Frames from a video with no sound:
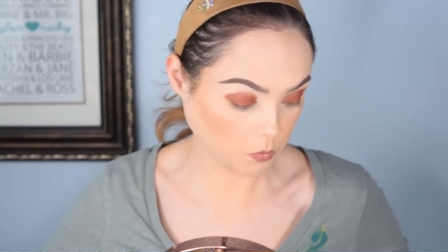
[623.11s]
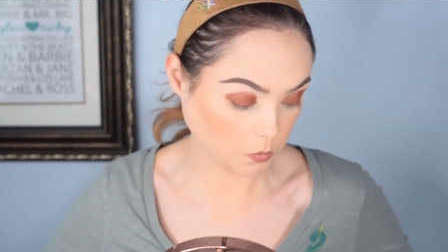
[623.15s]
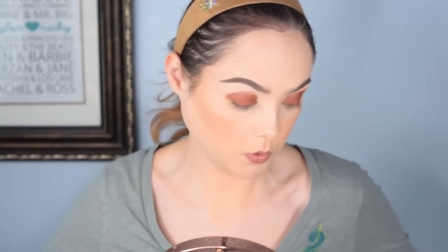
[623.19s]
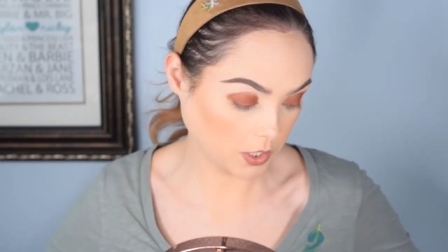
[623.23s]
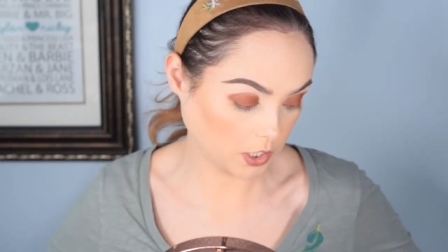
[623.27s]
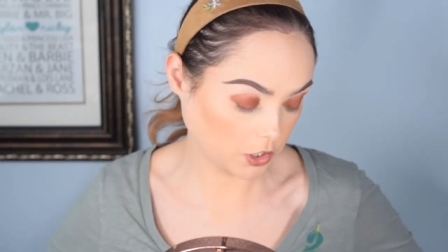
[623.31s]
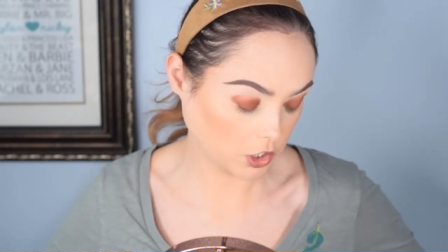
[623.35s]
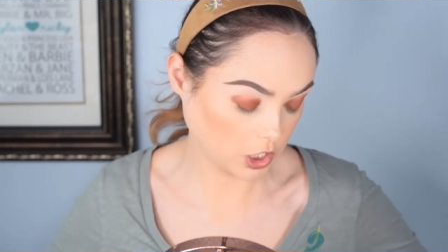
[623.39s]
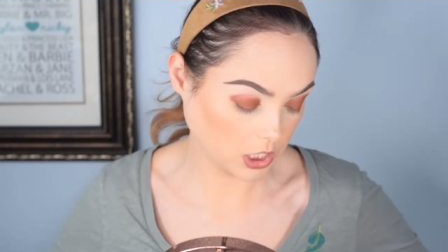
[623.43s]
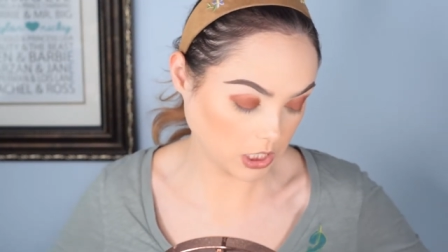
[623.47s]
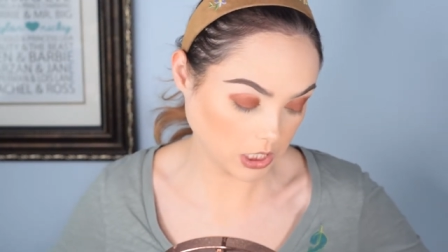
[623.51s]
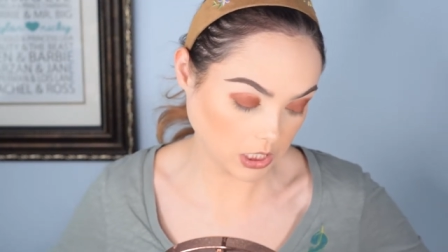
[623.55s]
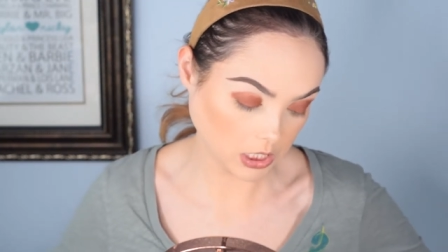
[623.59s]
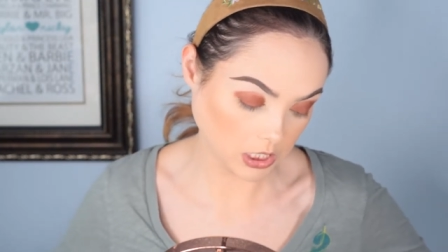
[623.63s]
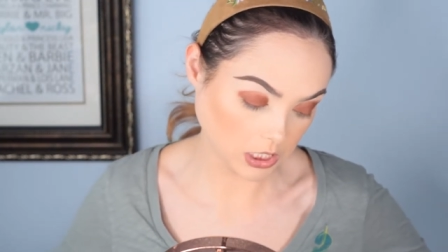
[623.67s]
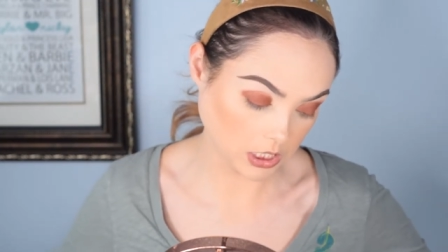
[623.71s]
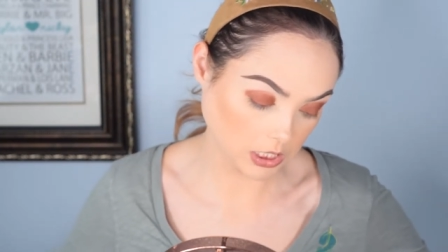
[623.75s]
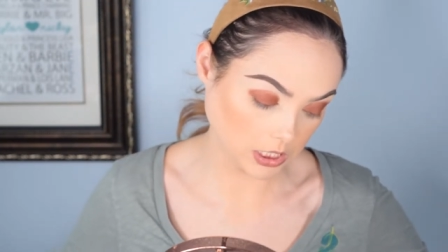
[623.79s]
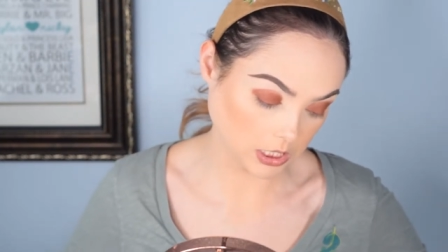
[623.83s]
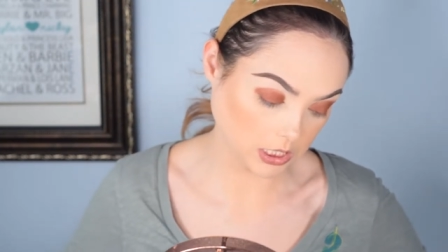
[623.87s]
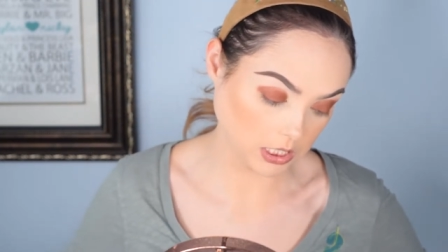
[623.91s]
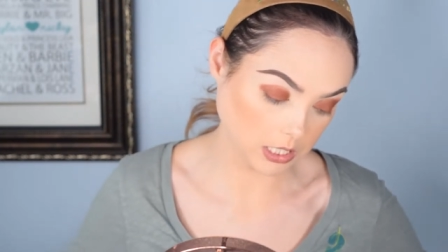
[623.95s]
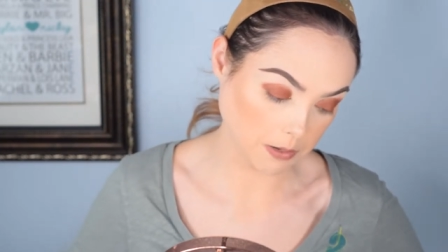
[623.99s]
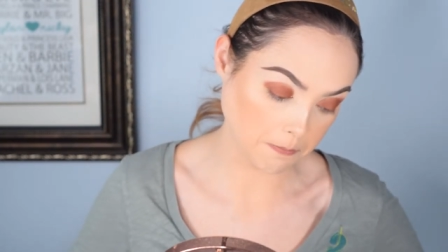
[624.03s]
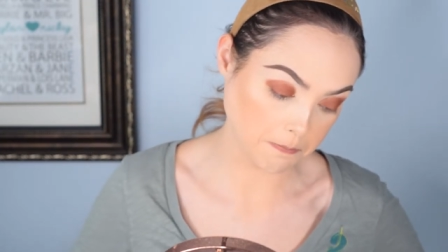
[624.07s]
which
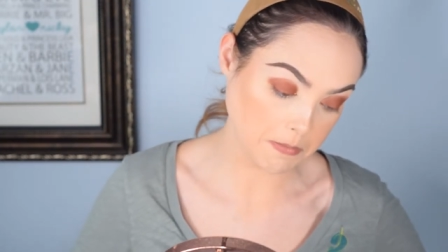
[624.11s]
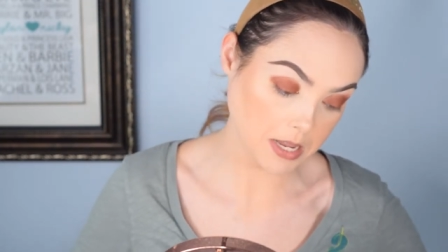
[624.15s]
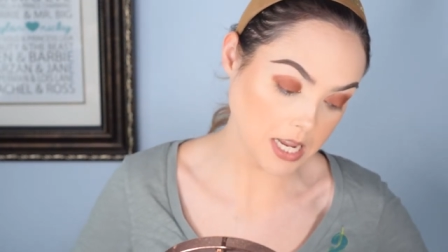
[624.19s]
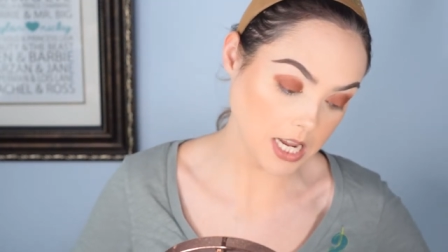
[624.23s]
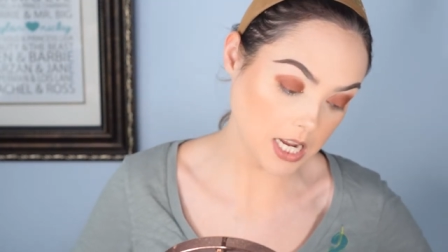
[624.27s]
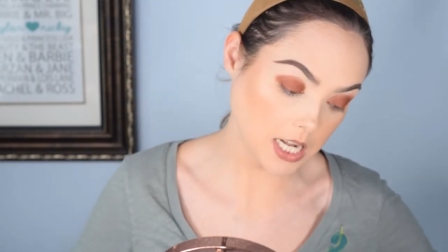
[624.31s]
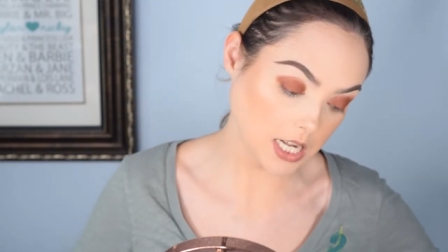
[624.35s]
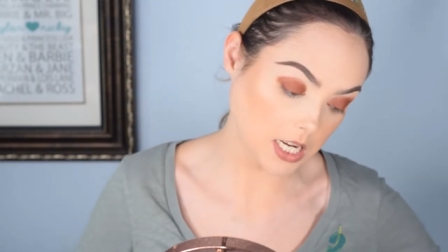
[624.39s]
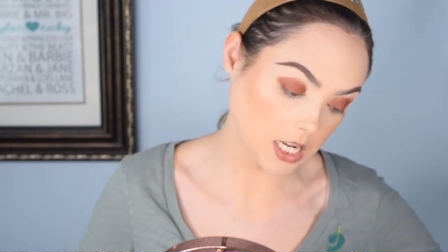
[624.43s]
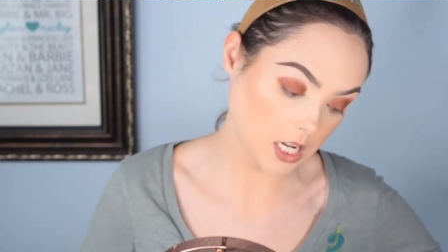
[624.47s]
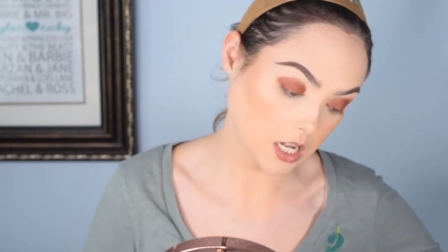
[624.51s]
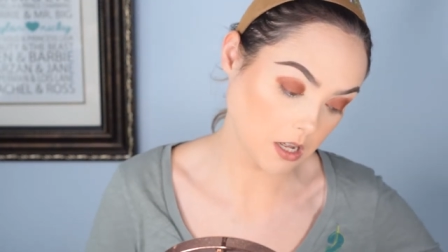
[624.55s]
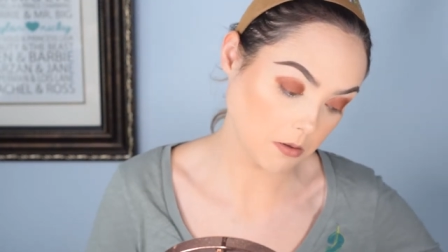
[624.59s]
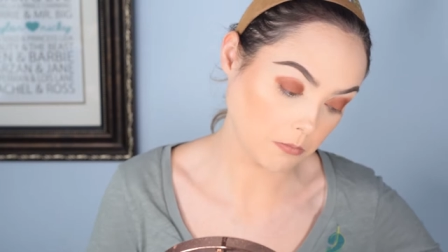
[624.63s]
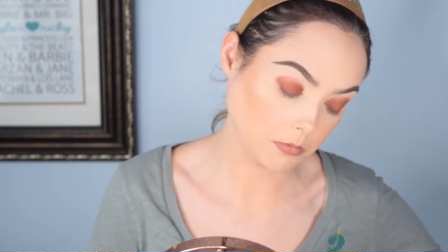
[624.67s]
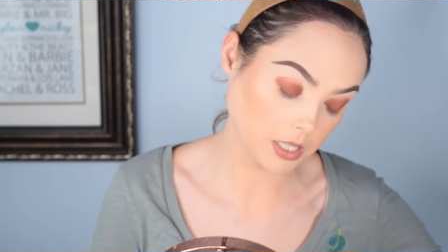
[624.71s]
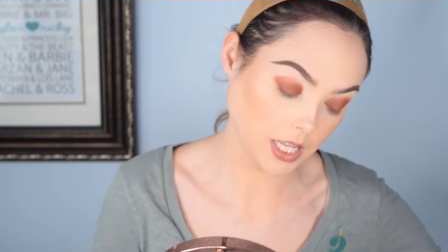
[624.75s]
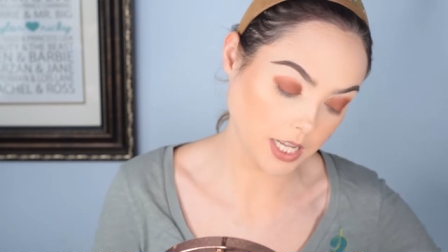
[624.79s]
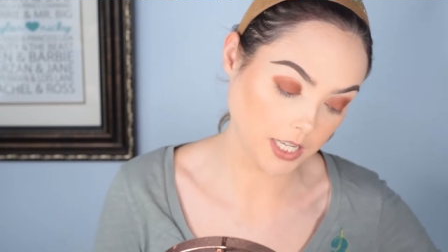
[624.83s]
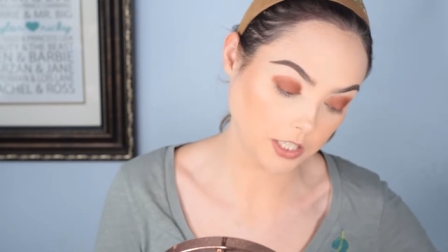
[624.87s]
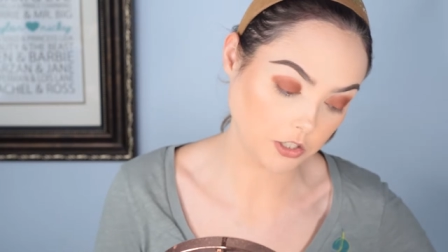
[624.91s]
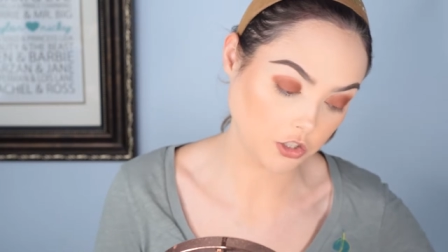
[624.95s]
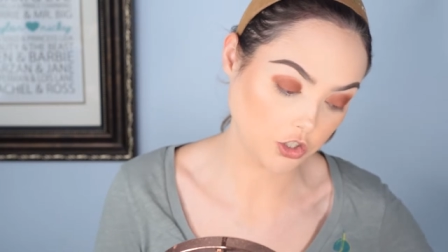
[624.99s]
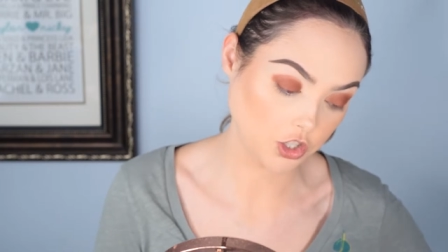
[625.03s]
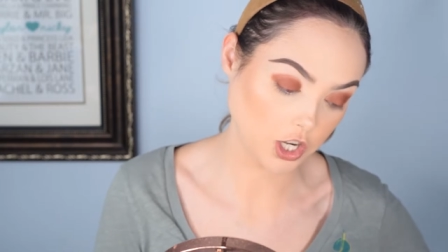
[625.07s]
is the medium
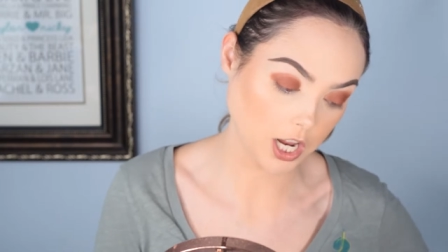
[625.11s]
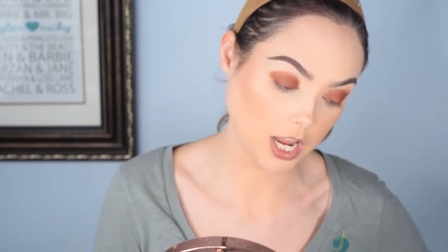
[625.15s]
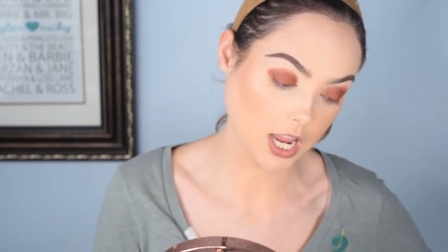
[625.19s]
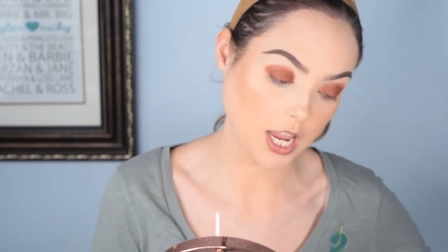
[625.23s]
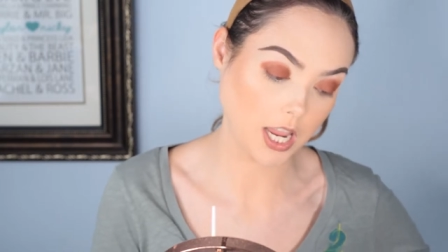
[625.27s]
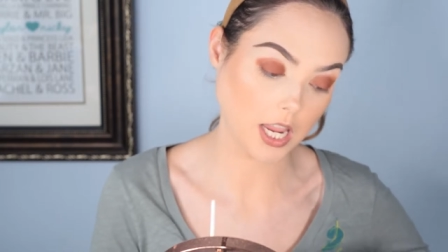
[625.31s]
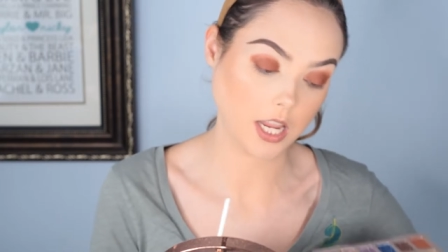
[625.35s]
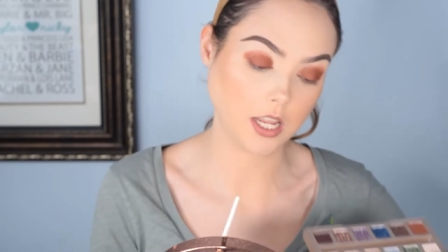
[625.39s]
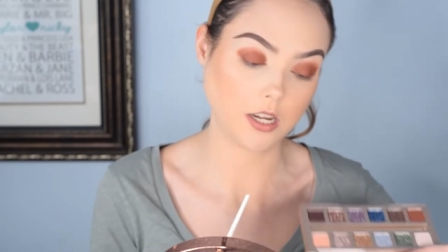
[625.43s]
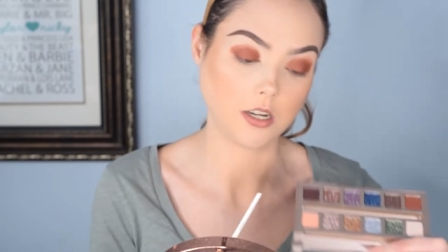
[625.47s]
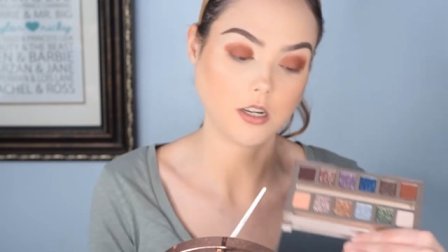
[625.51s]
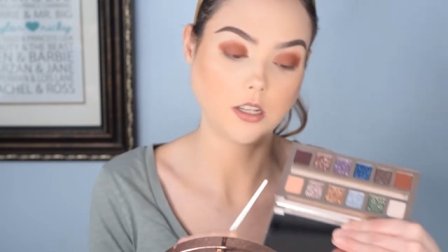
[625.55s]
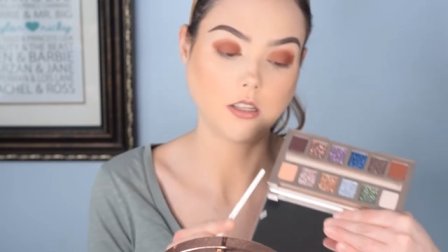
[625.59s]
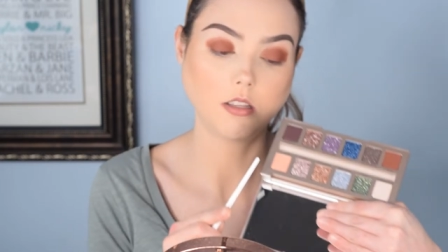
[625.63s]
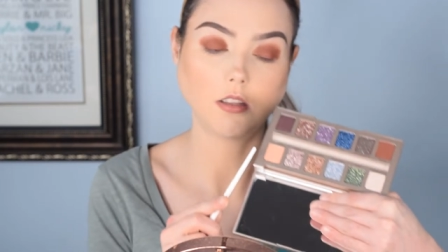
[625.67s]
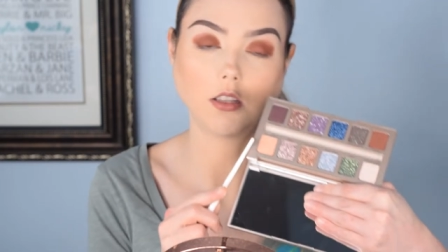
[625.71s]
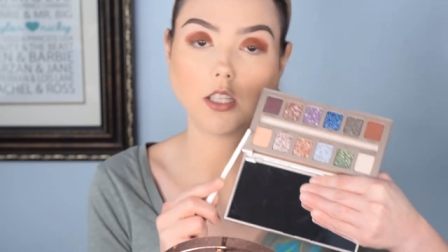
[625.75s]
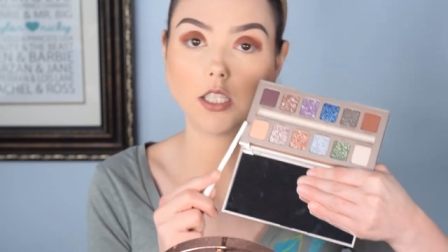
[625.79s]
light shade.